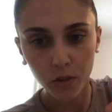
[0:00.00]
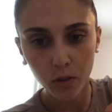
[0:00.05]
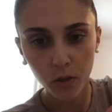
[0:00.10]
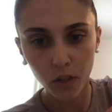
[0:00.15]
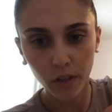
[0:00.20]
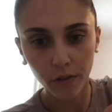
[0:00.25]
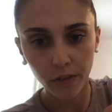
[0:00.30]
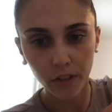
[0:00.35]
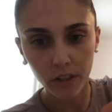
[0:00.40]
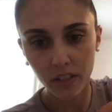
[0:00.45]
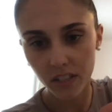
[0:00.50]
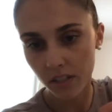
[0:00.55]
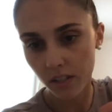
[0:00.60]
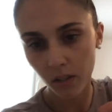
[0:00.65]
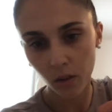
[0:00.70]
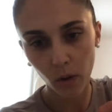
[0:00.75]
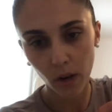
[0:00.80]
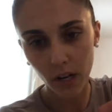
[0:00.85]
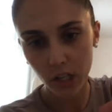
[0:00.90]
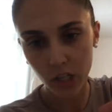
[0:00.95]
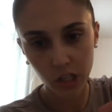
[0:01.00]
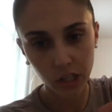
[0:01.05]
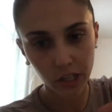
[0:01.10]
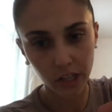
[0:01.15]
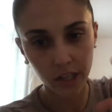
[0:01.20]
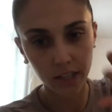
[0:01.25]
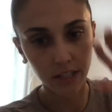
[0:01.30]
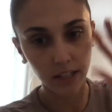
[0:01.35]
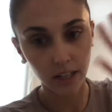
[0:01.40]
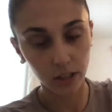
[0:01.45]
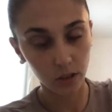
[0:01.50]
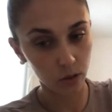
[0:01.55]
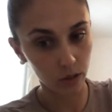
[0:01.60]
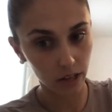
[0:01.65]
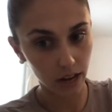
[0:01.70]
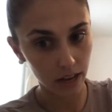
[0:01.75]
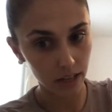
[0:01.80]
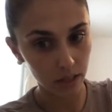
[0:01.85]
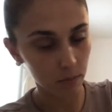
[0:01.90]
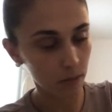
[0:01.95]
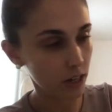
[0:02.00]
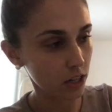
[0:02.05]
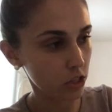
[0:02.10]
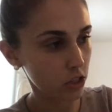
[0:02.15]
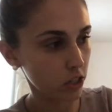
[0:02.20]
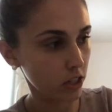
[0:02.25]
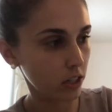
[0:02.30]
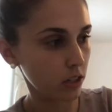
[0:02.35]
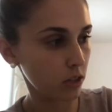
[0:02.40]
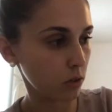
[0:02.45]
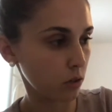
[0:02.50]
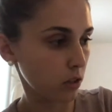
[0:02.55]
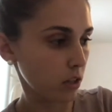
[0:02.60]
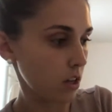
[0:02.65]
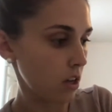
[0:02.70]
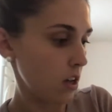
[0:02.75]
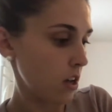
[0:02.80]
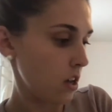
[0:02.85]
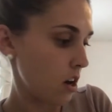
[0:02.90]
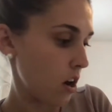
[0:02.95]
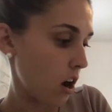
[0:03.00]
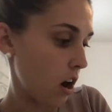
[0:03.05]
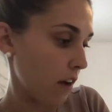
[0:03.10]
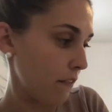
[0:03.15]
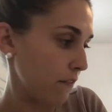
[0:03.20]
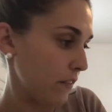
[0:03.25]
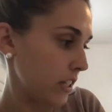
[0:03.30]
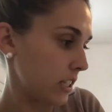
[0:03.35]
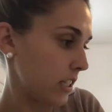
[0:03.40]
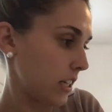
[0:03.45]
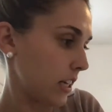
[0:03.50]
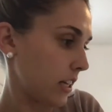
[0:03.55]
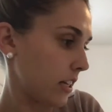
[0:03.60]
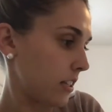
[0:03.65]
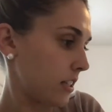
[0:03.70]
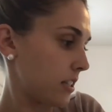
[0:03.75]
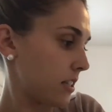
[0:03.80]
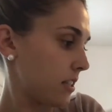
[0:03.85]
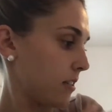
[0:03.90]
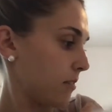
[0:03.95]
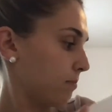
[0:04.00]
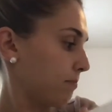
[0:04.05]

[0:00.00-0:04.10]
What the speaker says: 2 different questionnaires that you could ask patients on visits.